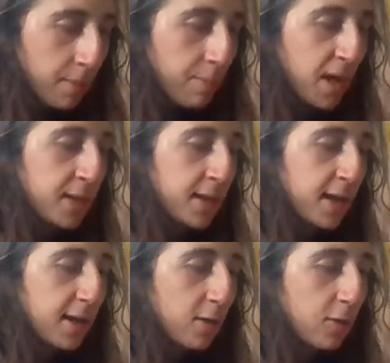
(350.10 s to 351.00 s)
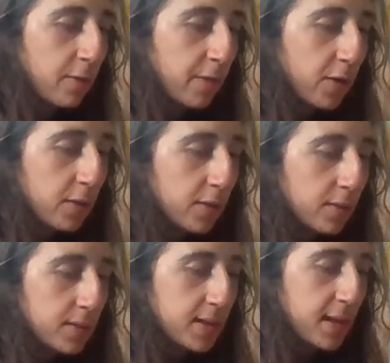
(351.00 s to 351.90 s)
bend that over,
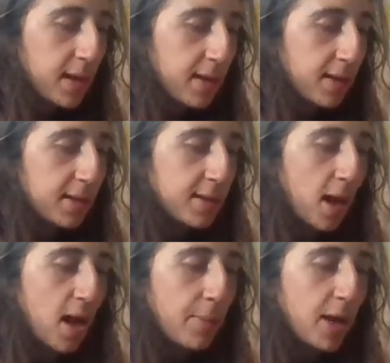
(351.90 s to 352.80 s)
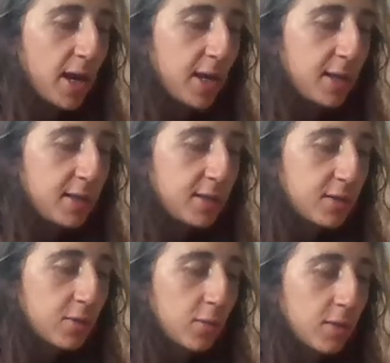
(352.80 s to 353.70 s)
take the top edge
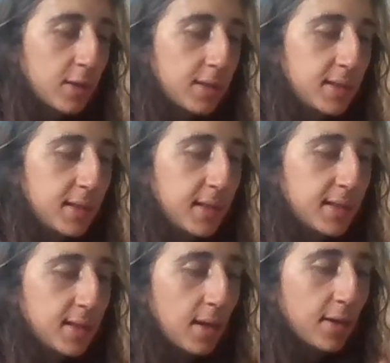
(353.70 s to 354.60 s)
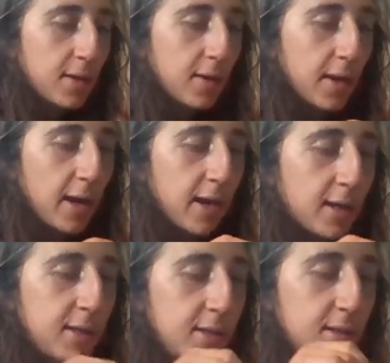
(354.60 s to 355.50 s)
towards this other
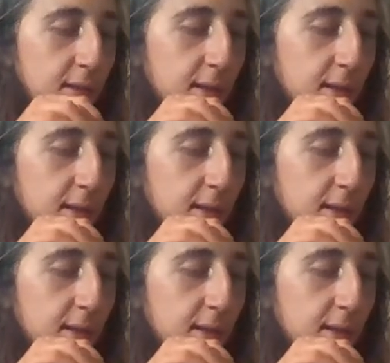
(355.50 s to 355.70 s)
edge